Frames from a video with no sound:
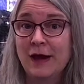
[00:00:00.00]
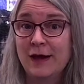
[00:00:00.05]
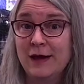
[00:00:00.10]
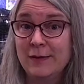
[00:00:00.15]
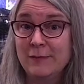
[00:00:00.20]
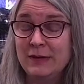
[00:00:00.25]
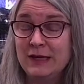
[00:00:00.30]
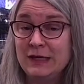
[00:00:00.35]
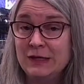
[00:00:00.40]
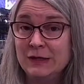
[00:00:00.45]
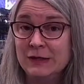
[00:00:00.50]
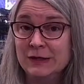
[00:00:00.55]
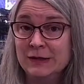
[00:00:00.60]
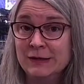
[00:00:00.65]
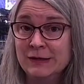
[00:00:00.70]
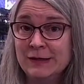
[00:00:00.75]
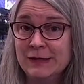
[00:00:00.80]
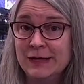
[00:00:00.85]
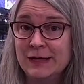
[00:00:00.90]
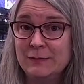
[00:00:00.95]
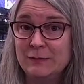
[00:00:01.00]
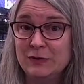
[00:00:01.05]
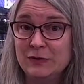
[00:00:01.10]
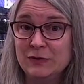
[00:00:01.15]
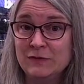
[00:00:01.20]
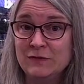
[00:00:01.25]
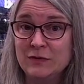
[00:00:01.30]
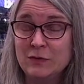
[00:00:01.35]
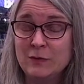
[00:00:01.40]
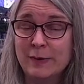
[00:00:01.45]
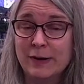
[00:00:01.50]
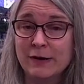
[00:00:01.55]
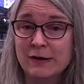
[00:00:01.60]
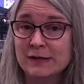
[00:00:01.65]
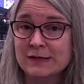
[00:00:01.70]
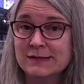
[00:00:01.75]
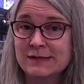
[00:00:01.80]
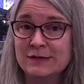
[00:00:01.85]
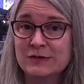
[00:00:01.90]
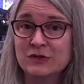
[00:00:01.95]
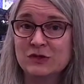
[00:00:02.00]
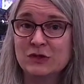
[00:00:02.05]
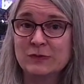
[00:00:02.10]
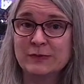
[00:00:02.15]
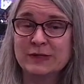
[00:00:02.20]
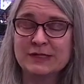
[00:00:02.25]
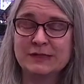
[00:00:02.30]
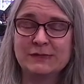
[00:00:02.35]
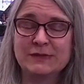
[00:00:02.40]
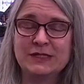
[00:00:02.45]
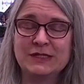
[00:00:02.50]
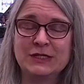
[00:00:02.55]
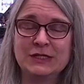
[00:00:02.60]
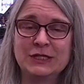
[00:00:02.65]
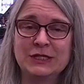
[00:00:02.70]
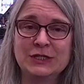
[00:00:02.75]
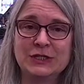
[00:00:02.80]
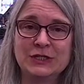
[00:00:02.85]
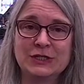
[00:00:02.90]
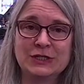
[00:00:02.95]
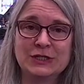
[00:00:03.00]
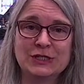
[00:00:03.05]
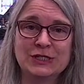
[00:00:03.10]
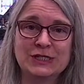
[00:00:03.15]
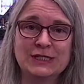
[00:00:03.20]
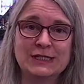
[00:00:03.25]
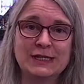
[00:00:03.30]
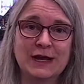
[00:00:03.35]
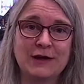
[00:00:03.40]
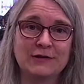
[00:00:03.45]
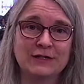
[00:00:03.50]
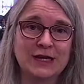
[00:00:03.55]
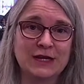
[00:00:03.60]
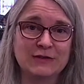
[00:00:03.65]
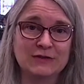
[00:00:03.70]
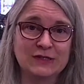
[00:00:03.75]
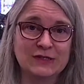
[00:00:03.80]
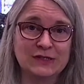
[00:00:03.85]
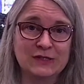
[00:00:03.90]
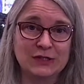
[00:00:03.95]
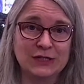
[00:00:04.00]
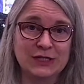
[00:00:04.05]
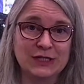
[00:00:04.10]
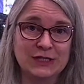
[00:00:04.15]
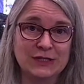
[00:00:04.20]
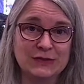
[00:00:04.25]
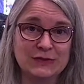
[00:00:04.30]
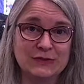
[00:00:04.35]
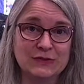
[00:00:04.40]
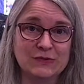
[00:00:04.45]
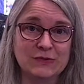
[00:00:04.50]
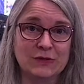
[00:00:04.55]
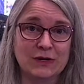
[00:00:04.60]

I'm here at beautiful Park Central Presbyterian Church in downtown Syracuse,